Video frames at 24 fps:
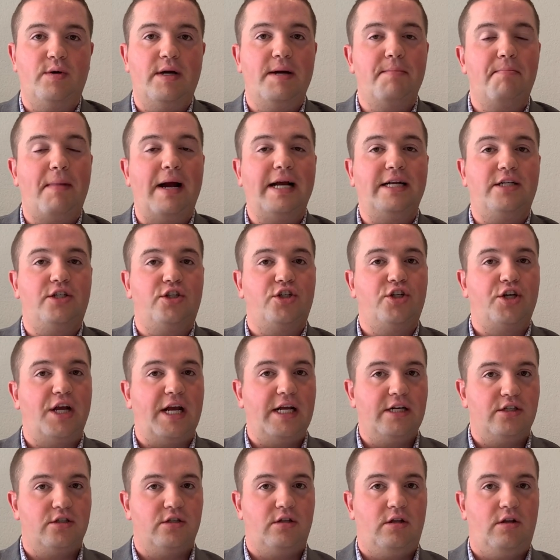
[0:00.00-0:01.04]
It might
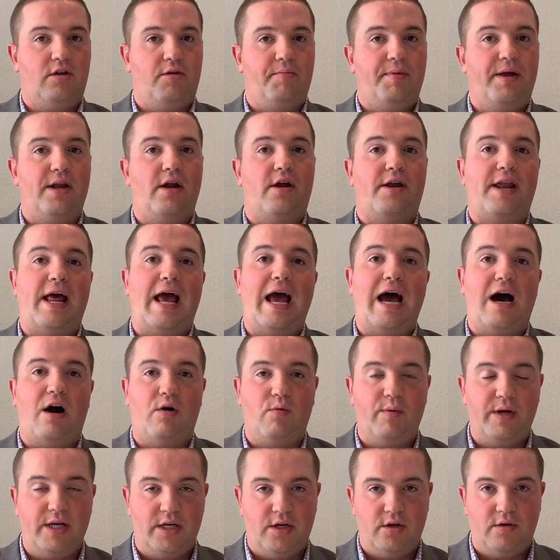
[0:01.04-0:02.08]
change a little bit on how
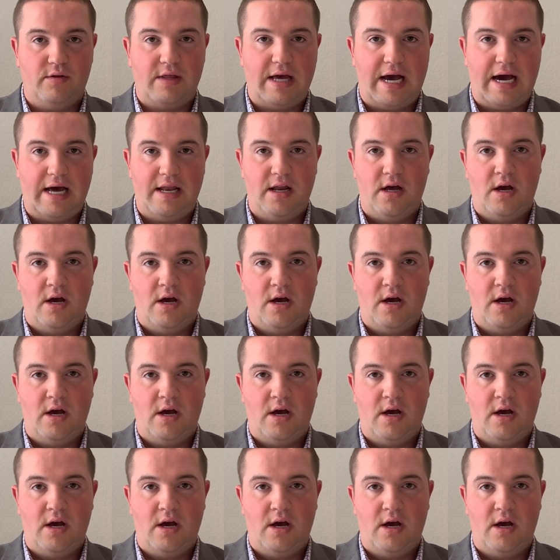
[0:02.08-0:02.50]
we do that,